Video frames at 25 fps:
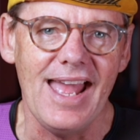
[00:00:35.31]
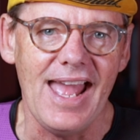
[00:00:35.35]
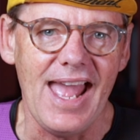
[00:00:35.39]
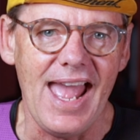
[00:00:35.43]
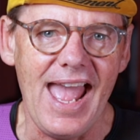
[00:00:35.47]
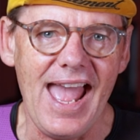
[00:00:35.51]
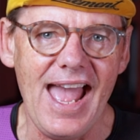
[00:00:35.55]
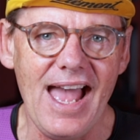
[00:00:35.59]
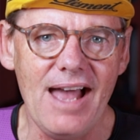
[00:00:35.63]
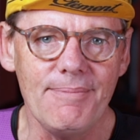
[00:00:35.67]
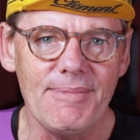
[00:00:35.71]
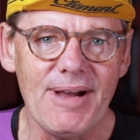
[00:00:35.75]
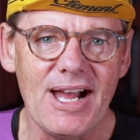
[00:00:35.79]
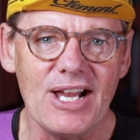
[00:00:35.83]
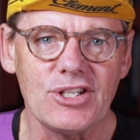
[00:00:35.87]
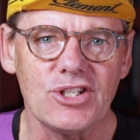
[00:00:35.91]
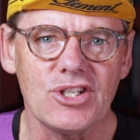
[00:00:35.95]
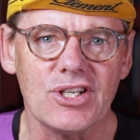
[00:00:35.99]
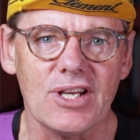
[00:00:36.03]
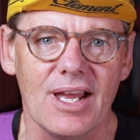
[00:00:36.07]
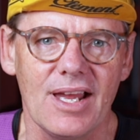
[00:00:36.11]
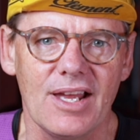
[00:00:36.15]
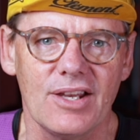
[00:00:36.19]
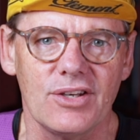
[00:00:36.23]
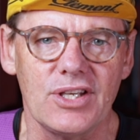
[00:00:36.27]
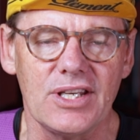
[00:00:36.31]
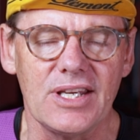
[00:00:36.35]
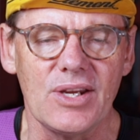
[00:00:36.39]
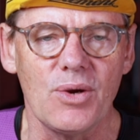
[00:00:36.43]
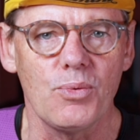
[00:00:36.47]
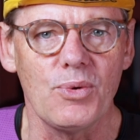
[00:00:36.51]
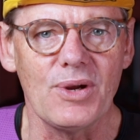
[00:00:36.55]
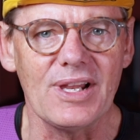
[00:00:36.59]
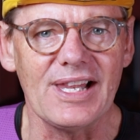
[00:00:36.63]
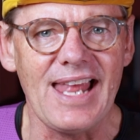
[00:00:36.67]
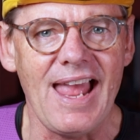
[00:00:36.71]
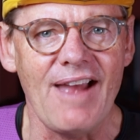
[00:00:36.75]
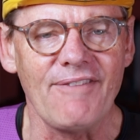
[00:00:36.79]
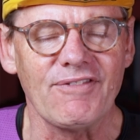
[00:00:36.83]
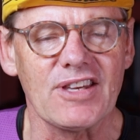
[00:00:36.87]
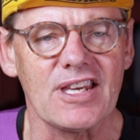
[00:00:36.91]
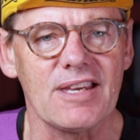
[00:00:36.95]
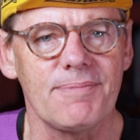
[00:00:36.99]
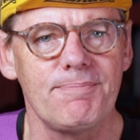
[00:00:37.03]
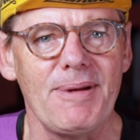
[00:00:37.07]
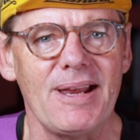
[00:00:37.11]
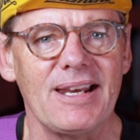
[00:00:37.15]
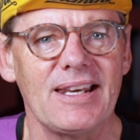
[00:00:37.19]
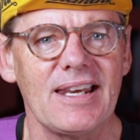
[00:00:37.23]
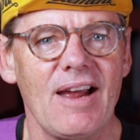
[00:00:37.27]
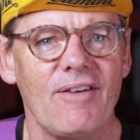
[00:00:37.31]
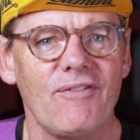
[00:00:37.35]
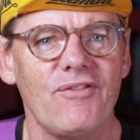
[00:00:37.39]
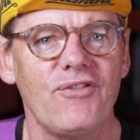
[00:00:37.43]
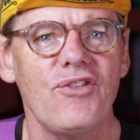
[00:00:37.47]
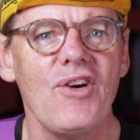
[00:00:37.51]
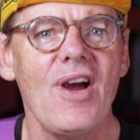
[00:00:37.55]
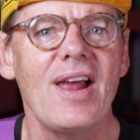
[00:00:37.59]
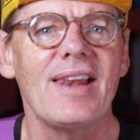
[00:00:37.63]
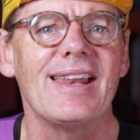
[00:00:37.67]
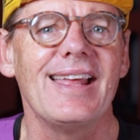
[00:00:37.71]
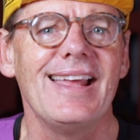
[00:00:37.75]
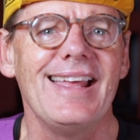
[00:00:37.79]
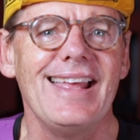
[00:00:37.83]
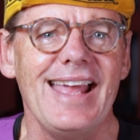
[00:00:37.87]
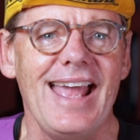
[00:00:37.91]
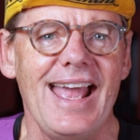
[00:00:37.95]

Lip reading: How much do you really have to spend up front,